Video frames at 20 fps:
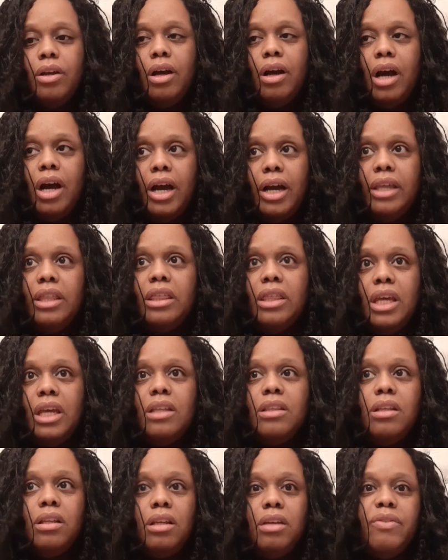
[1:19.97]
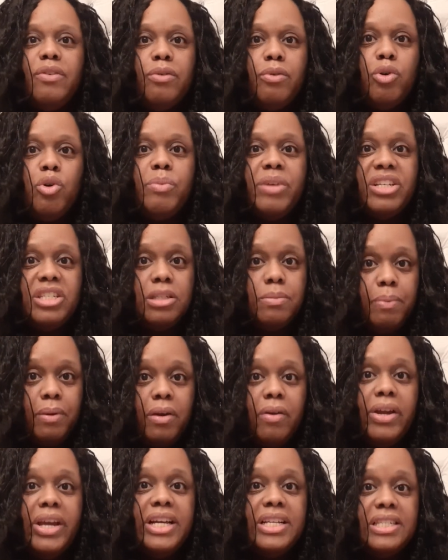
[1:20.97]
I think the living room
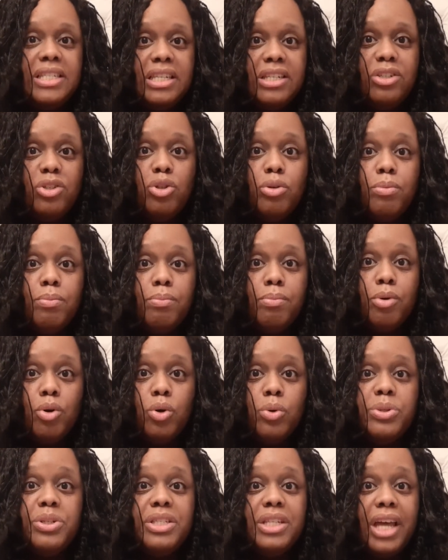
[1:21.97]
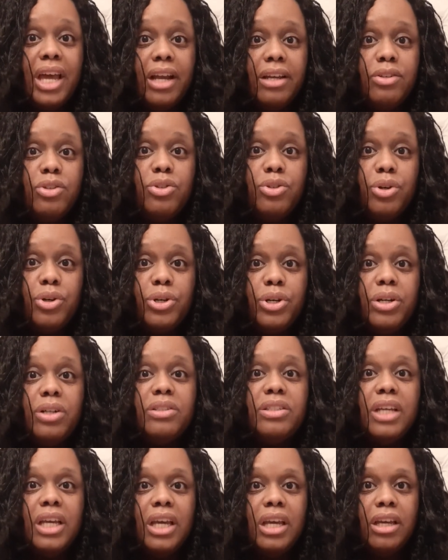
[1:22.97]
experience is the most external
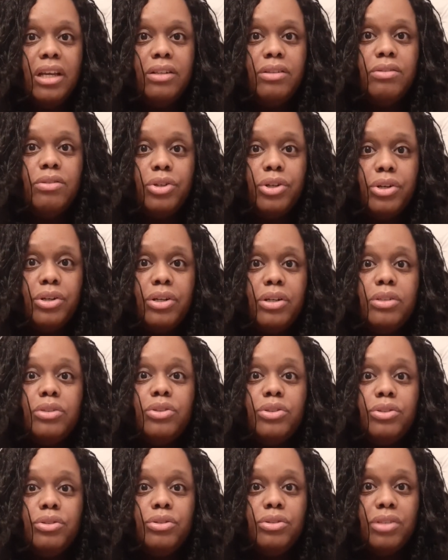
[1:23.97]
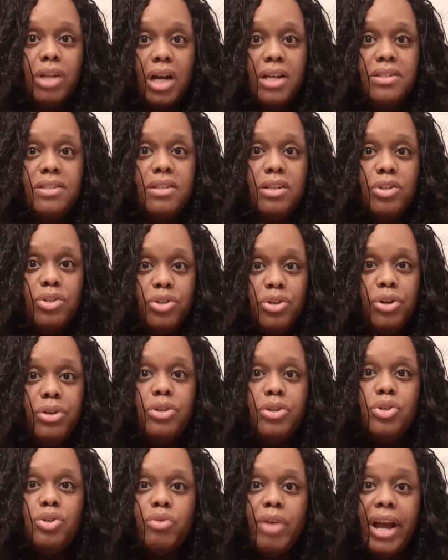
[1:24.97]
to internal dust and
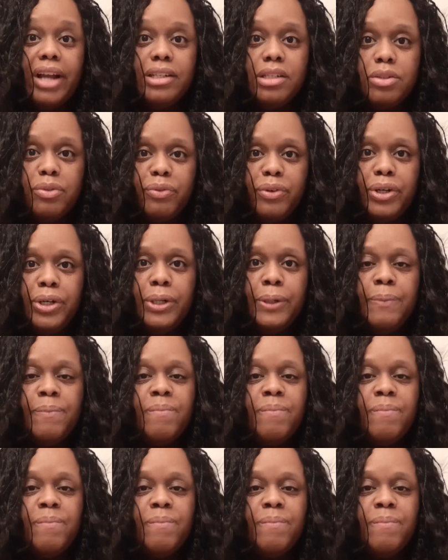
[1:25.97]
dirt transfer.